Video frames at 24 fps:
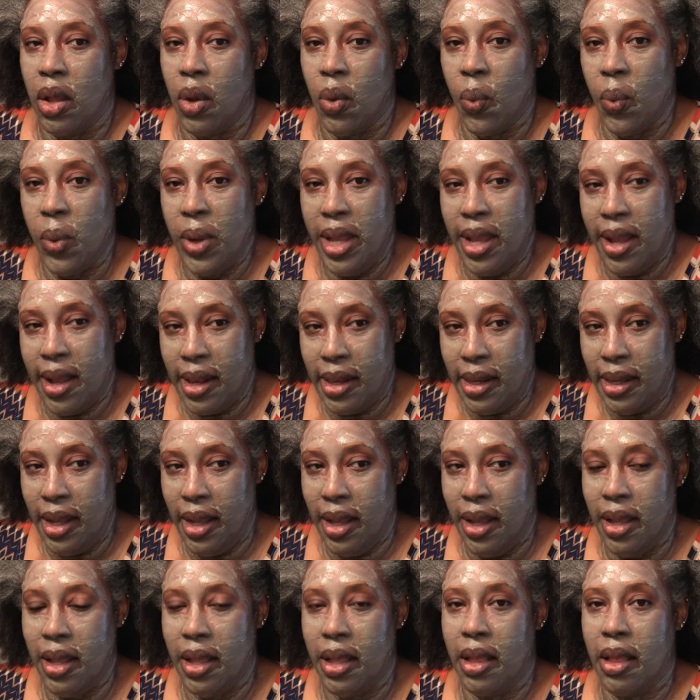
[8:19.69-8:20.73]

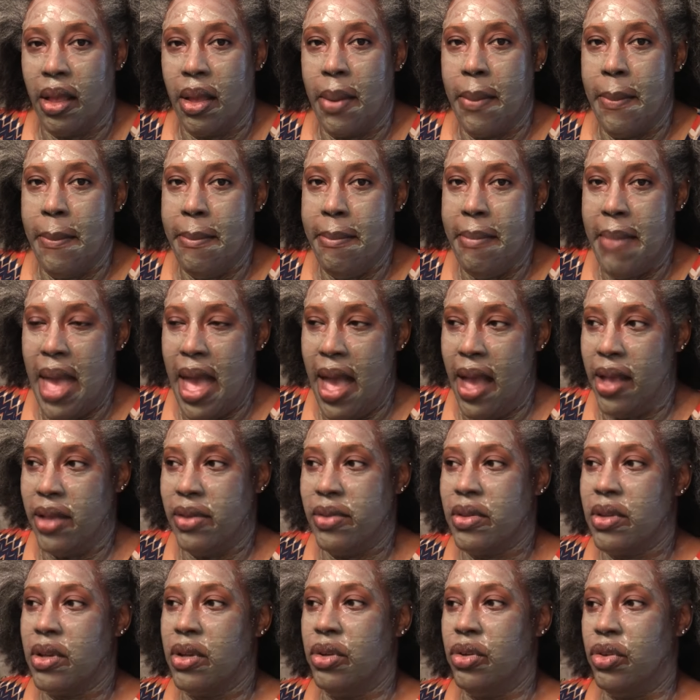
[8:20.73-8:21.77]
weekly
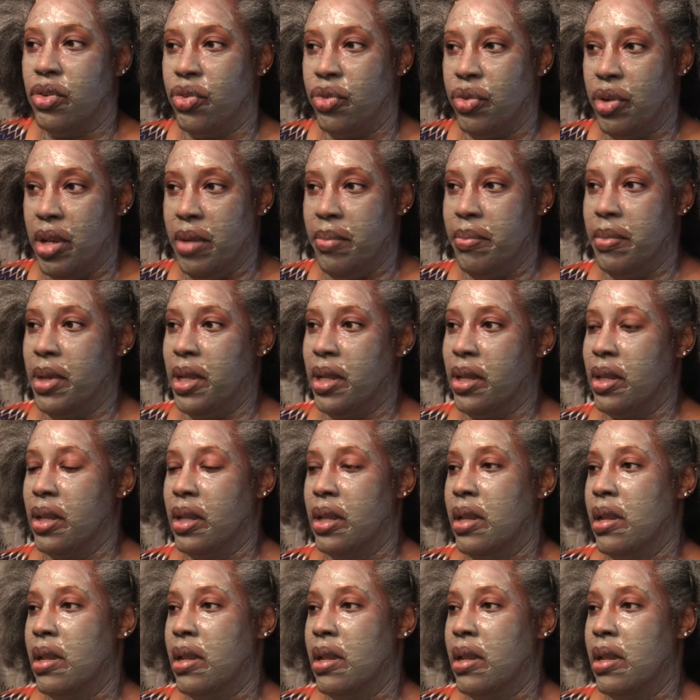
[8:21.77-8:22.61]
mask treatment.